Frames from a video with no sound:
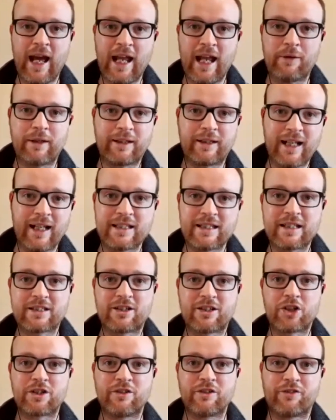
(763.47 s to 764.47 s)
Anyway, that's a
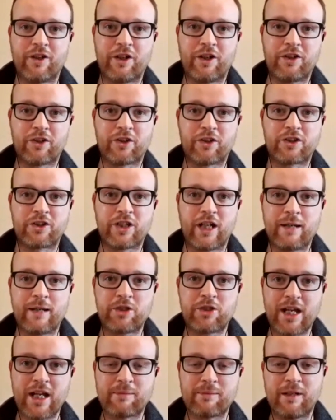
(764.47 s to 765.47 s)
discussion for another time.
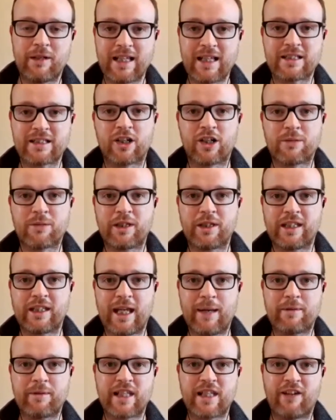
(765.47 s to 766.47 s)
Gentlemen, let's talk about the
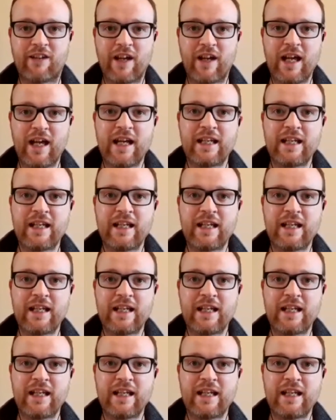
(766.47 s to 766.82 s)
game itself.